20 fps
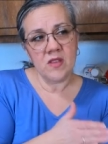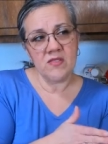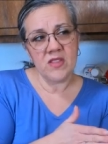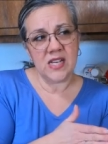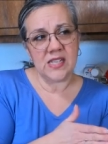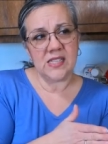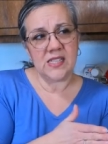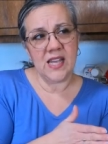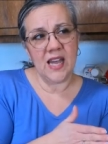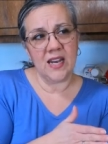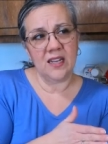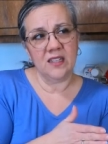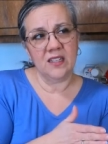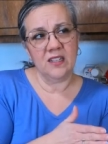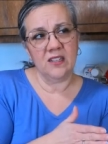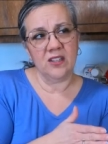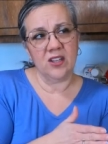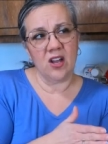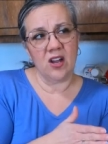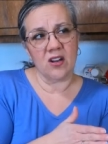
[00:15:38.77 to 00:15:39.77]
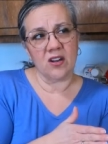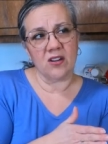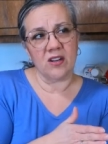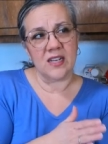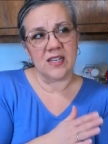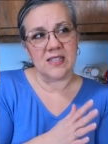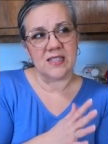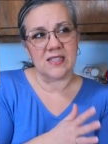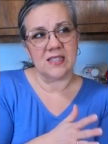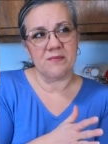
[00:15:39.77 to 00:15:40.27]
that sat a little longer,
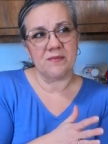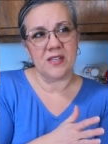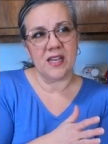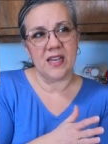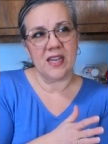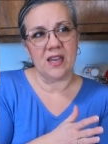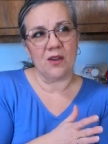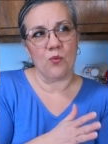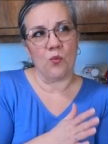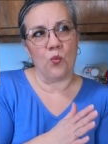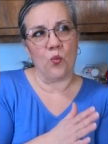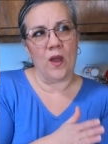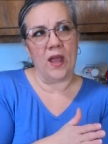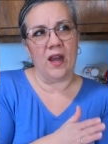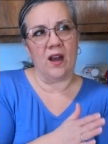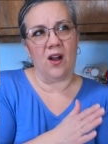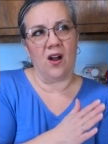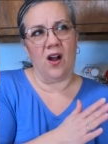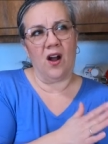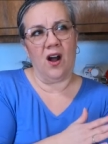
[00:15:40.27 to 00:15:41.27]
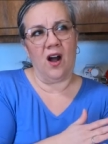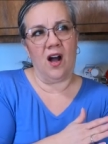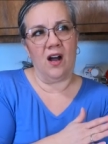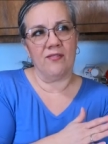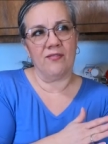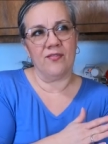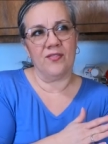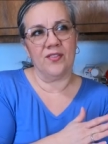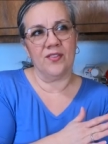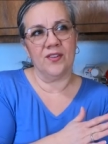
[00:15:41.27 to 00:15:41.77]
it seems like it went
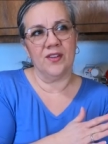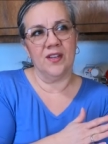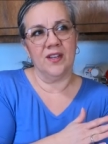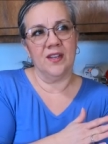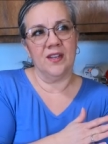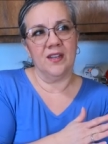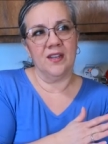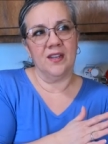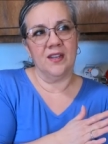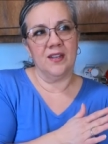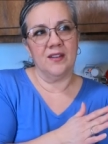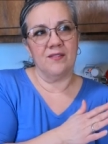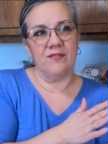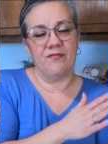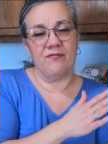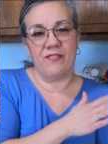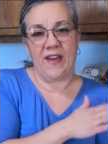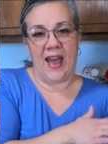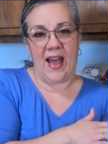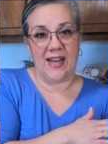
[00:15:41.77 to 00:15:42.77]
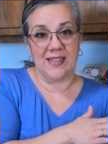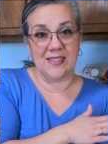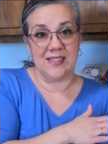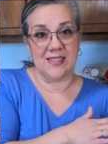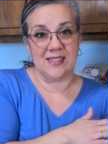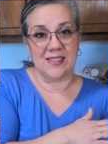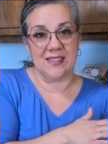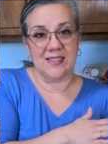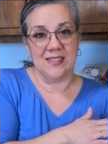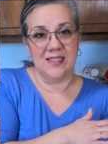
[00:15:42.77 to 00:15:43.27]
off
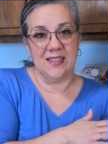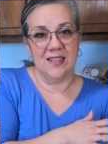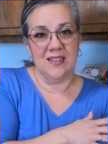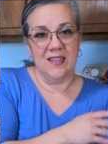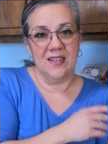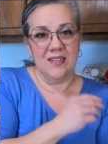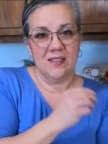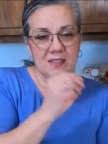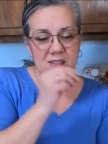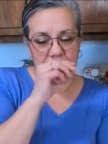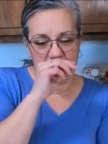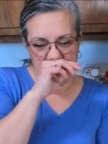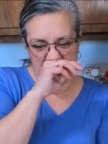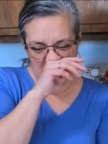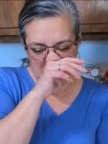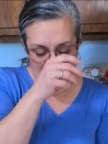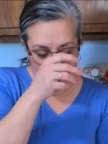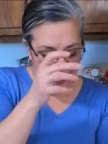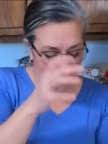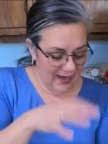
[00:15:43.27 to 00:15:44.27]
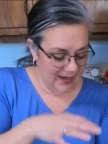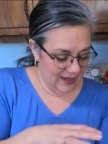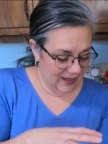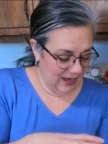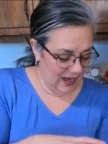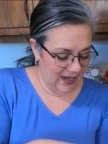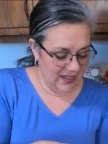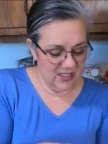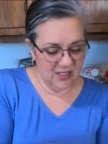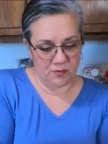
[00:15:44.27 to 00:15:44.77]
fast. So I,
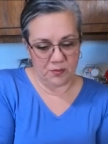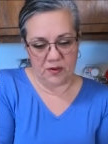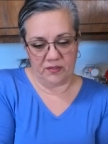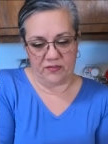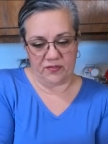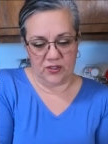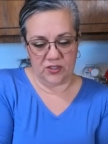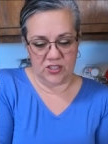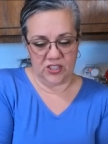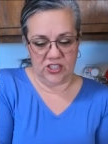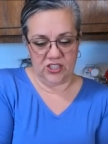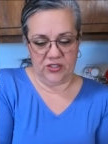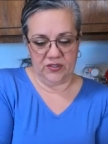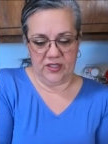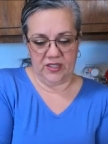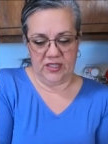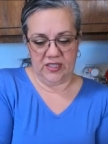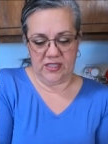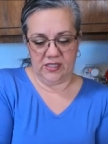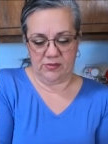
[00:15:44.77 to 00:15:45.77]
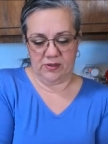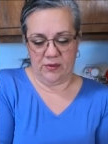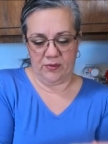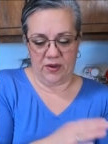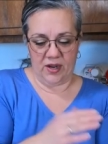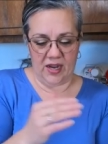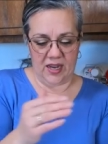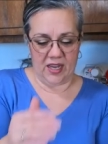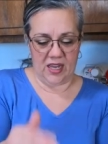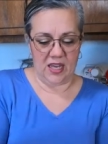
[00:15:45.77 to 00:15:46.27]
I just prefer to do it this way
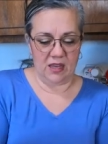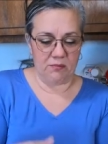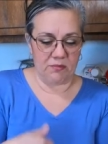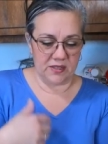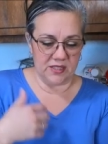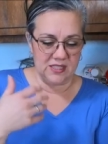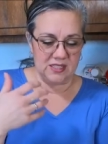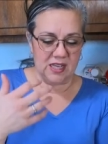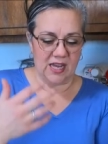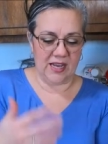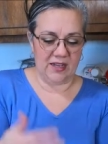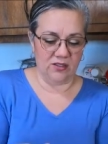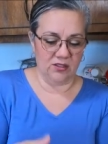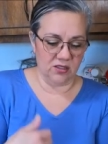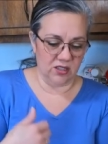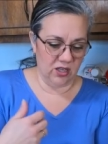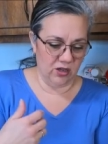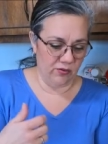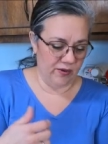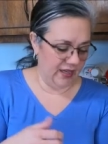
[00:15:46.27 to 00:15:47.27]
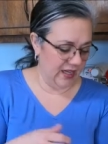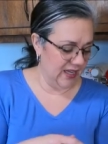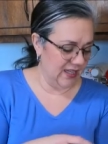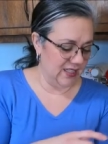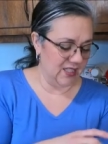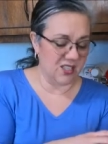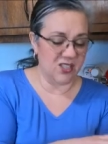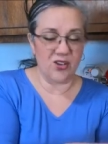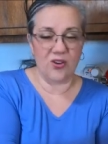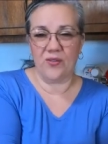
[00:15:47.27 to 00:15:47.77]
where I keep a cycle going.
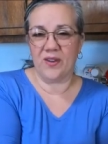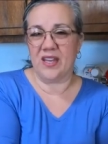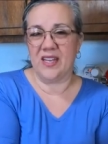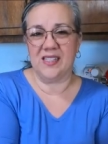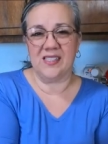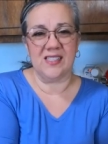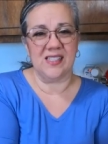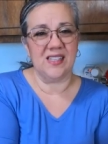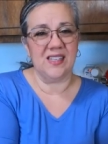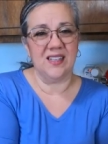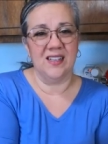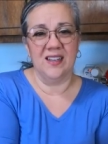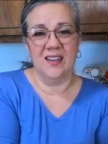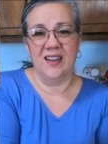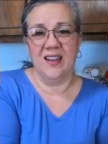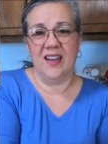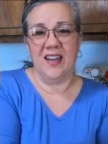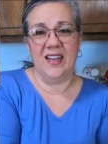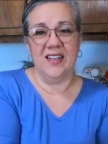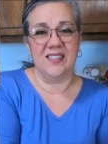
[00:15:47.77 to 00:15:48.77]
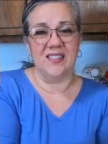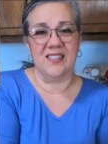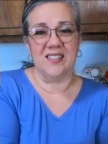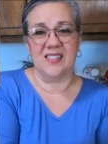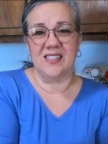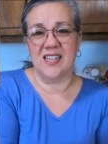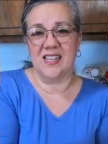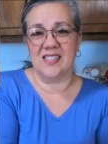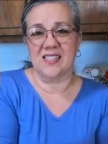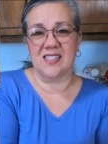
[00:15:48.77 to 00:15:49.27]
It's so easy it
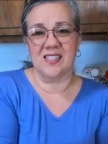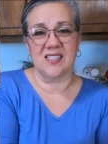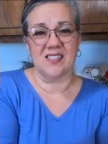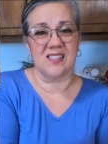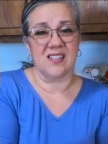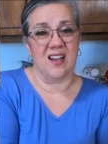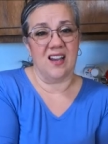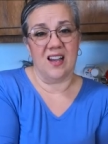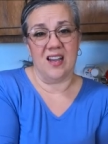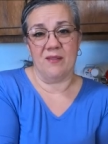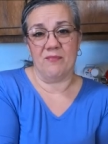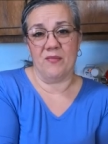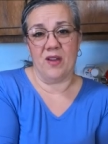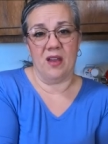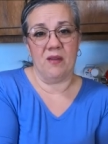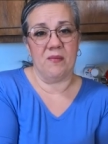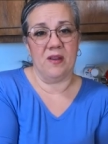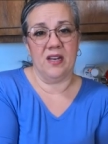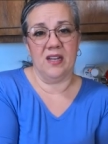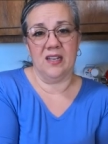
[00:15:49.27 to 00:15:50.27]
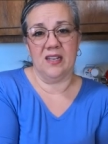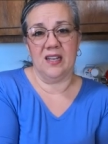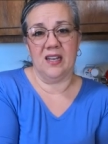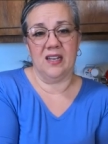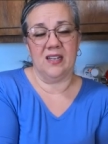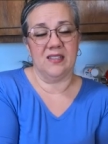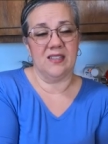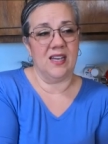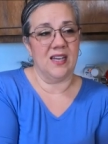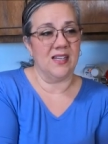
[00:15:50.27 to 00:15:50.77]
just takes just time. I mean, it,
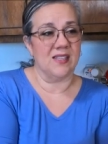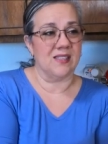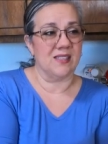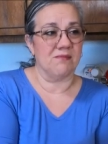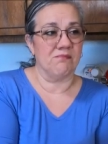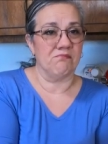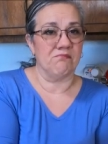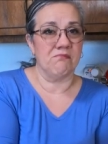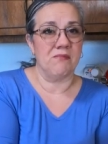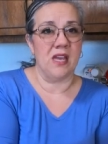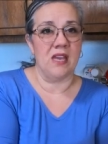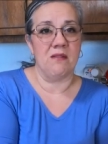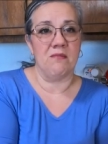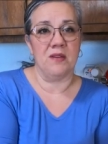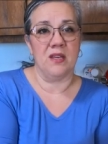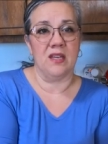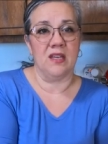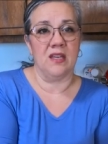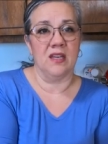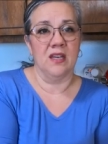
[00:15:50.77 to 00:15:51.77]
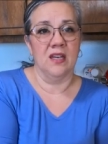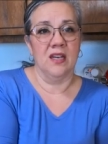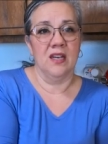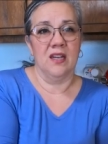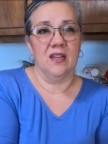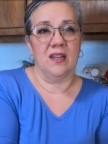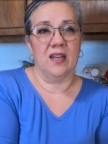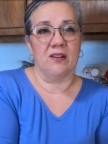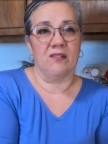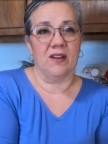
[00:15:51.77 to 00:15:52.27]
it takes maybe,
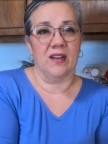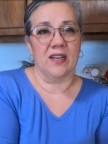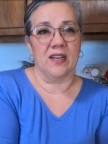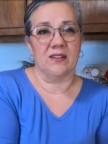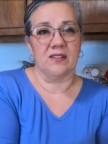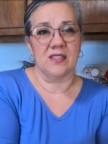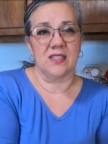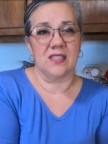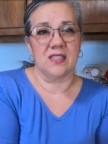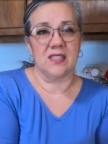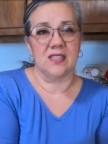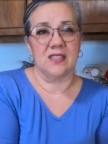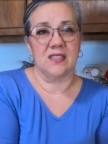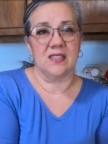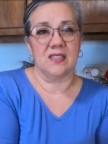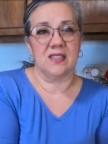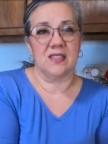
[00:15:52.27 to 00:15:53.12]
like right now, it's,